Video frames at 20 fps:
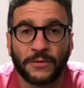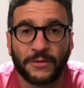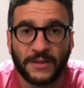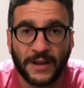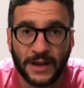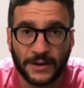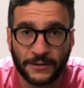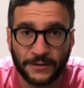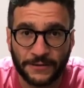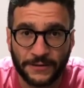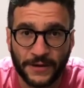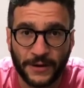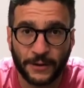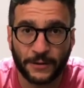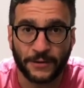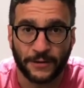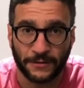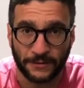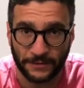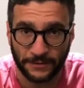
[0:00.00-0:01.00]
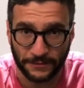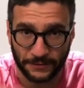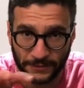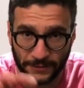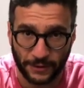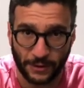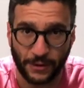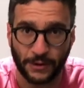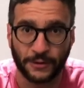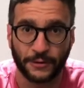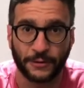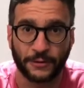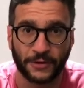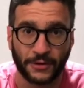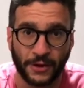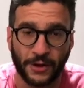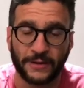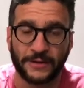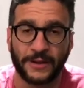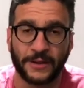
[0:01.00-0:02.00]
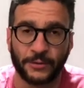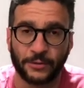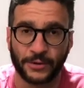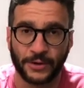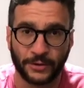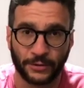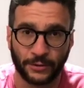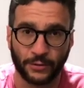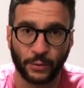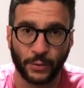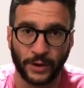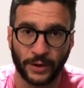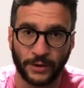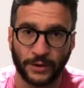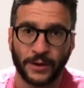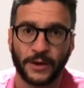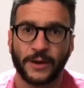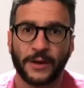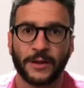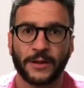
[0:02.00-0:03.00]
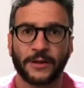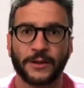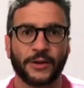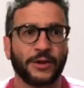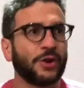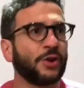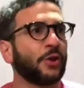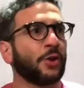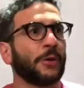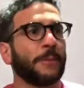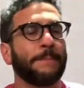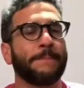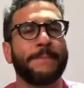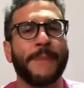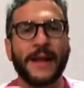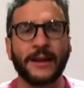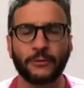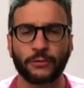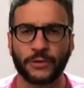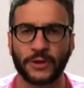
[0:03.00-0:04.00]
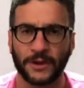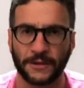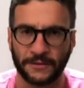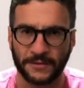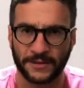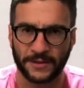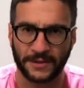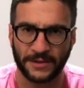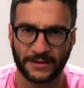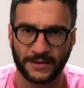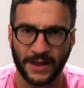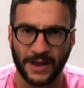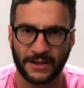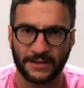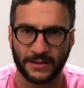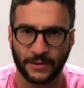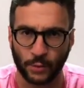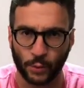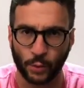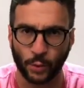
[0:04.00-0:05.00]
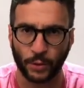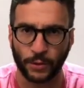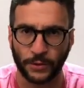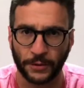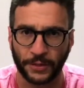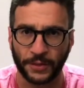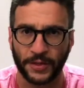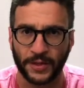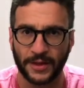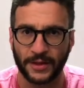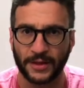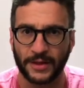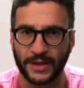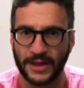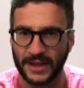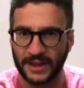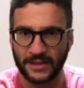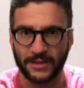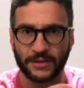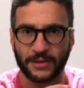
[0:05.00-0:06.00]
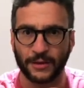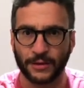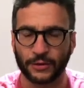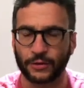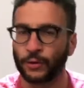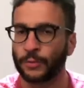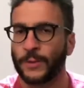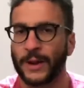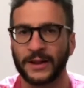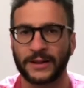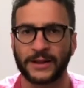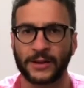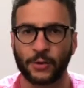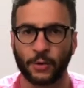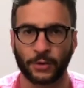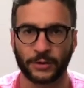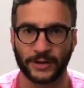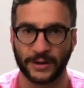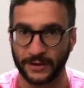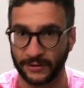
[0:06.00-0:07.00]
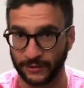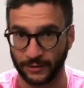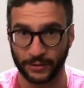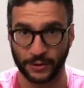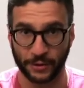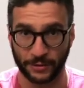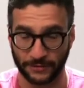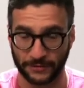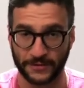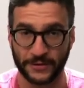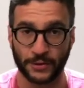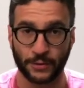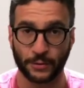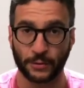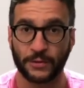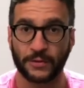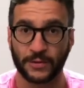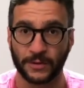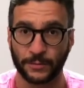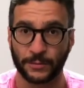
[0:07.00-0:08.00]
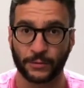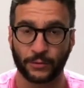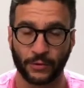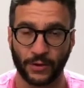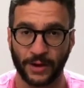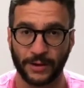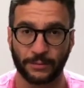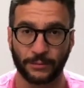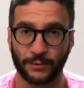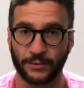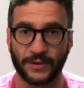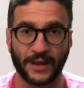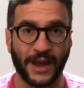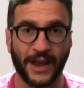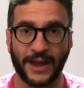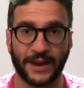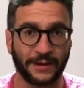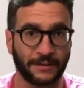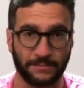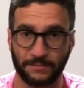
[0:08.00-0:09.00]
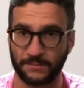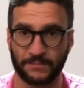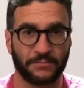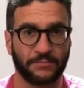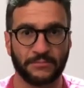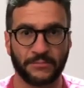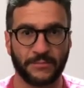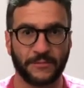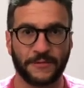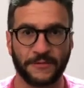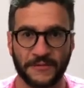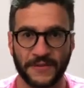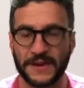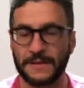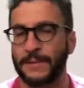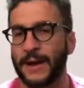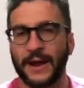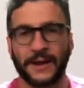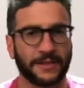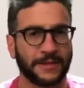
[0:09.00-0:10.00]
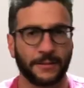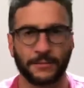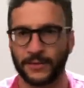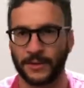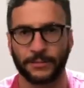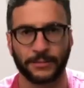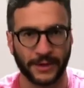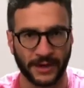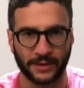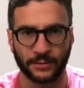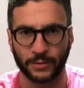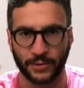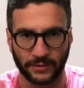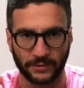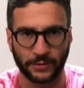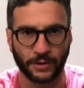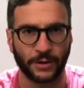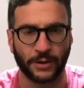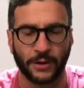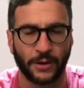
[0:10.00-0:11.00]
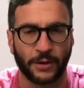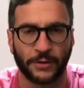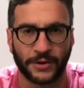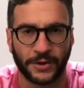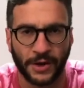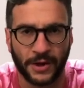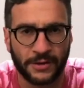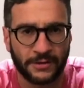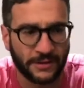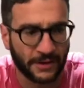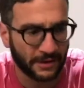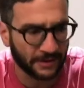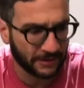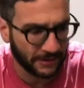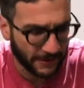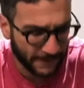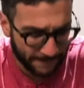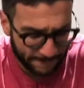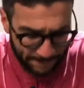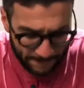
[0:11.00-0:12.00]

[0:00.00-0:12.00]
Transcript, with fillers: of state of affairs of vloggers, content creators, where your metric of success and worth is directly correlated to your views, subscribers, and feedback, thumbs up, like, whatever, all, all the nonsense.